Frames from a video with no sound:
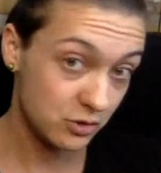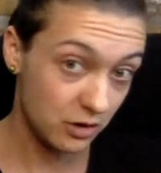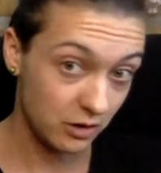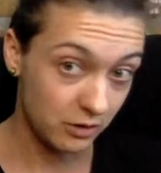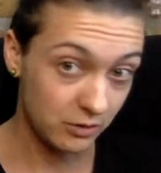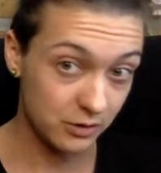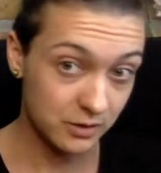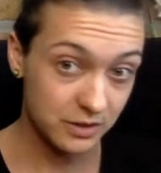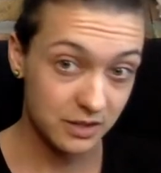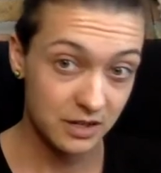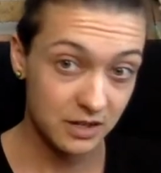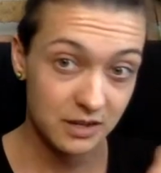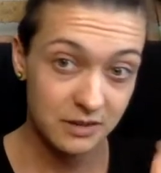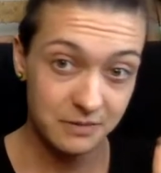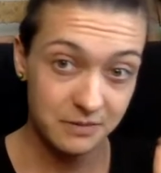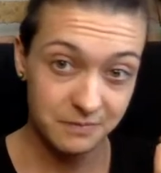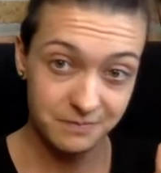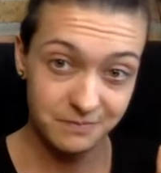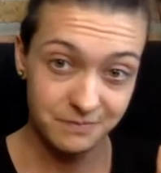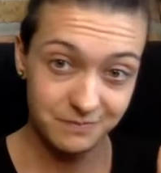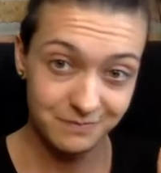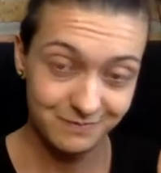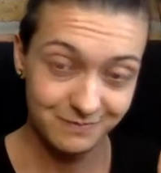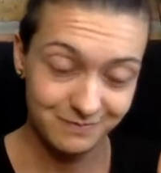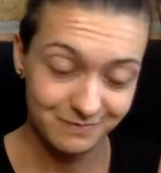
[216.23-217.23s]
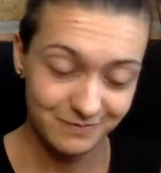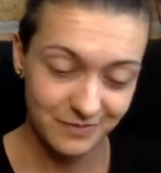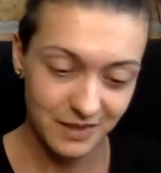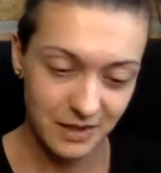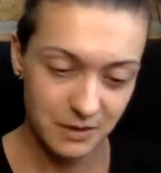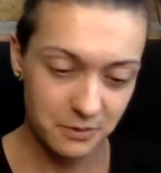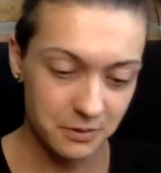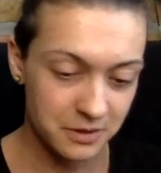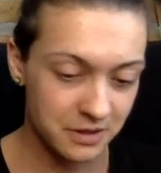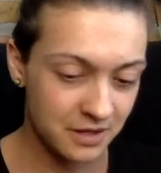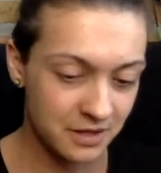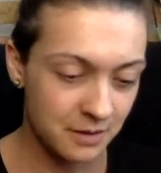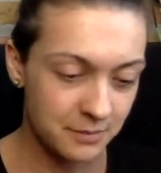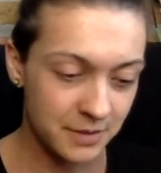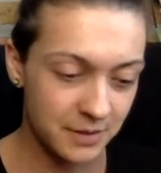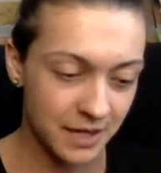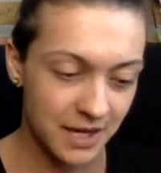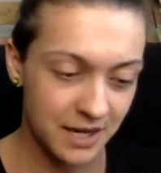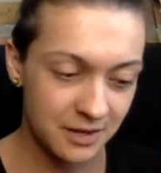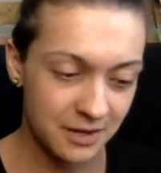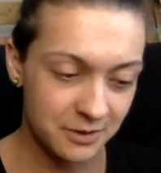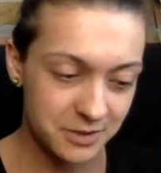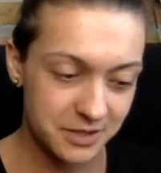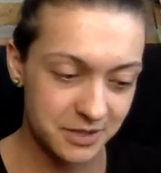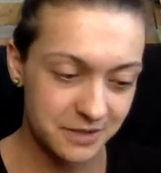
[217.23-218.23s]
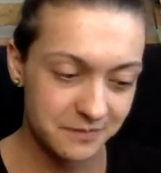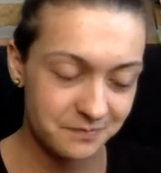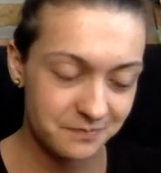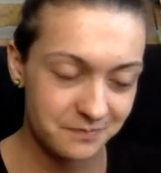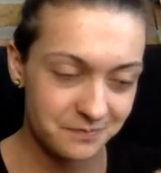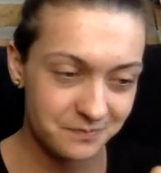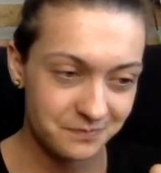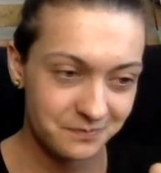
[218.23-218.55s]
struggled with coming out,